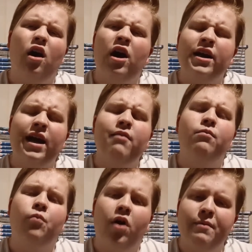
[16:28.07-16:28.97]
I get
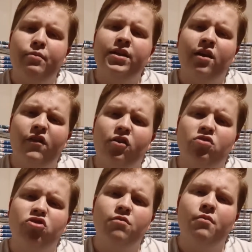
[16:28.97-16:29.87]
why people did like the
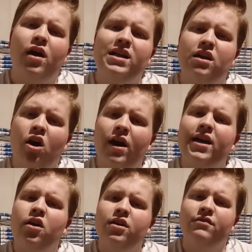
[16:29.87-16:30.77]
costume, but I
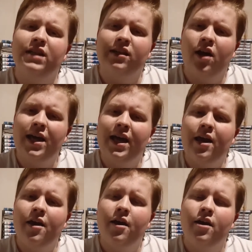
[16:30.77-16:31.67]
kind of did like
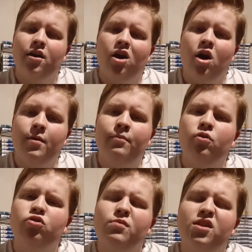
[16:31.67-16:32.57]
it. I'm
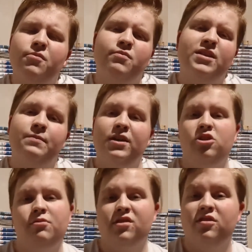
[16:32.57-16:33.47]
not sure whether it was meant to be
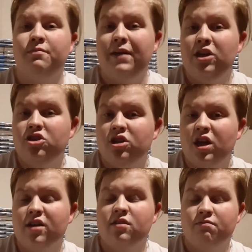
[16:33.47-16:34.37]
she was a species,
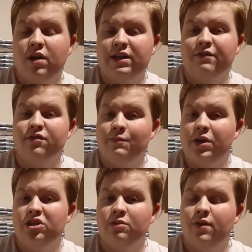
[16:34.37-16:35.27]
like a different
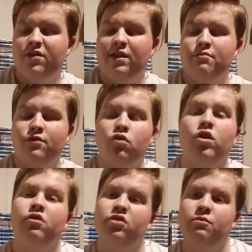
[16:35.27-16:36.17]
species we've never seen before,
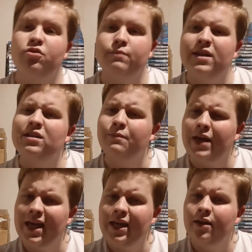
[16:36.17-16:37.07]
or if she was meant to
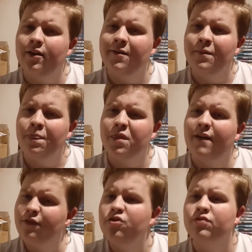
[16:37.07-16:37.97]
be a
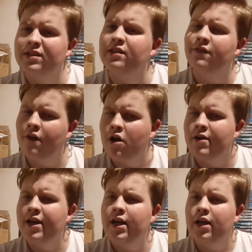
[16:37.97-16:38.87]
futuristic
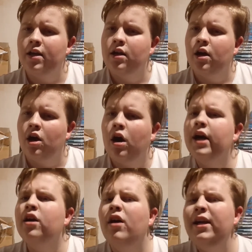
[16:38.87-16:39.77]
furry. I
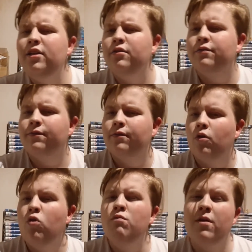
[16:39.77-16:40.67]
kind of
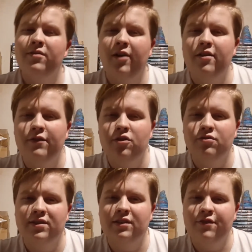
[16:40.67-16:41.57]
almost like the
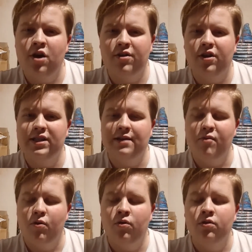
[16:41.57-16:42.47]
futuristic furry idea
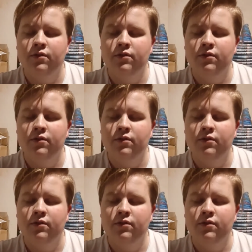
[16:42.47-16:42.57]
more.